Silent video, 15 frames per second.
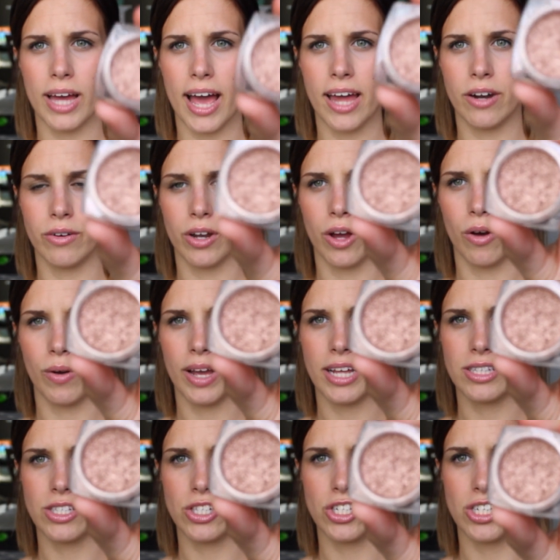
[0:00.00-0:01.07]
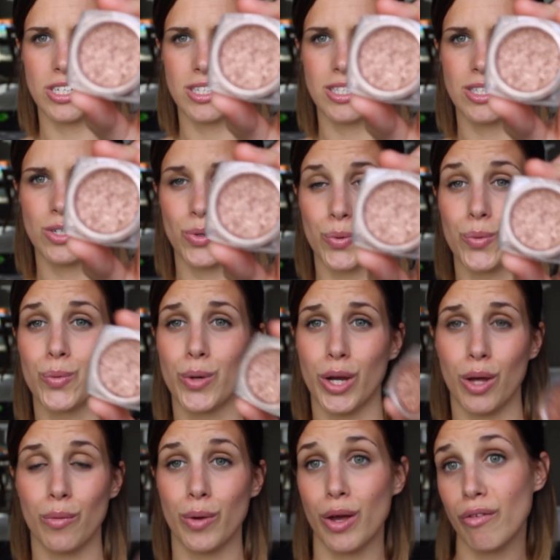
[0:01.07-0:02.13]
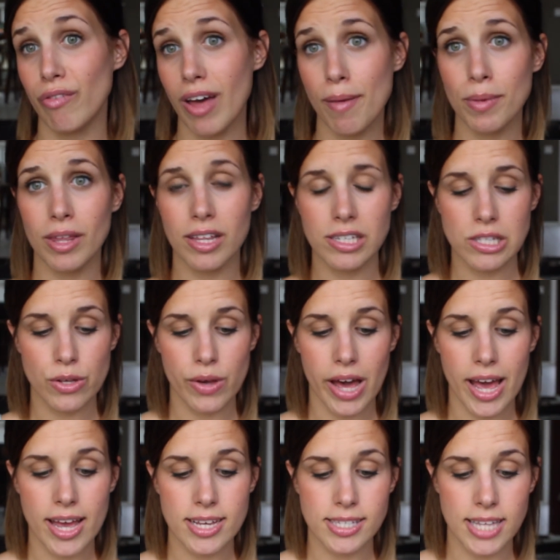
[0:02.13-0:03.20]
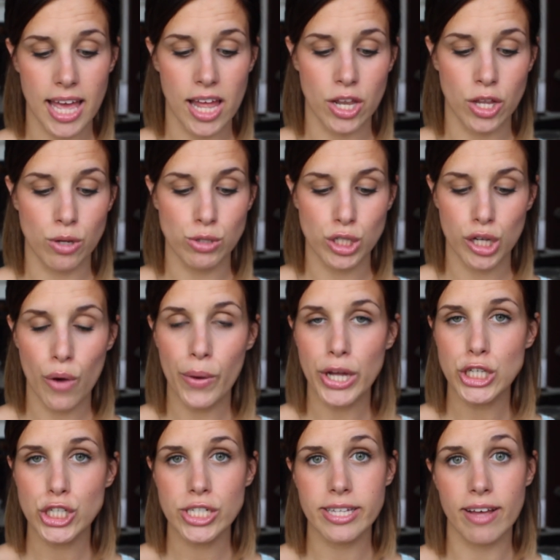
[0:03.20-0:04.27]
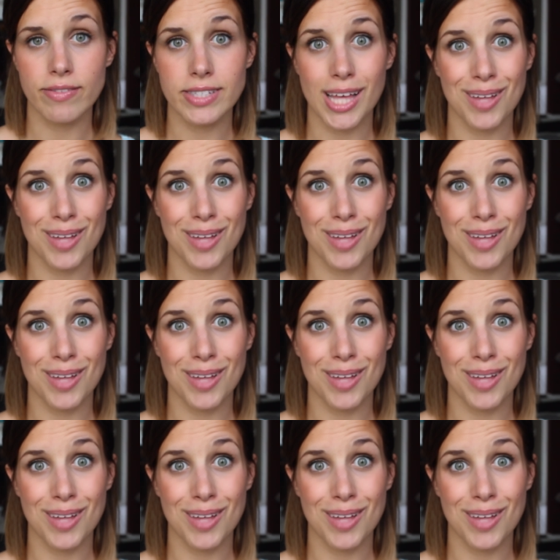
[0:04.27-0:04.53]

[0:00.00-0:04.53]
I don't know, it's just real fabulous, you guys, and you should go get yourself